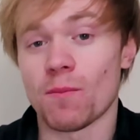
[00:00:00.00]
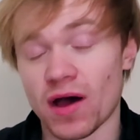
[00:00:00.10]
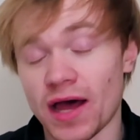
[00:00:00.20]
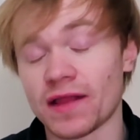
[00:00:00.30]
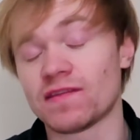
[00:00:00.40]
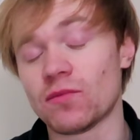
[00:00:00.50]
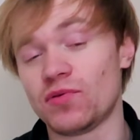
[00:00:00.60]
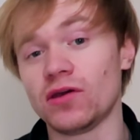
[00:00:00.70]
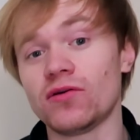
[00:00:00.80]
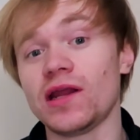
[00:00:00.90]
But the
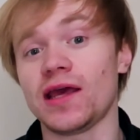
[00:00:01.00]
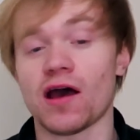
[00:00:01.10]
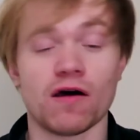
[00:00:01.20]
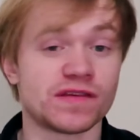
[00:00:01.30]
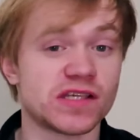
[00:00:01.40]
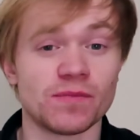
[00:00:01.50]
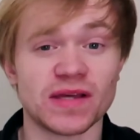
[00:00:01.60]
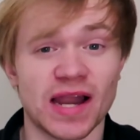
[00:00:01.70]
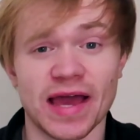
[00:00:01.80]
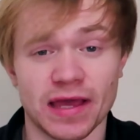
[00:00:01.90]
beauty of
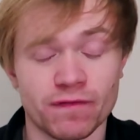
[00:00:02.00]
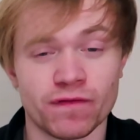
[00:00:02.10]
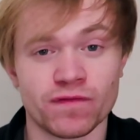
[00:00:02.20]
something like If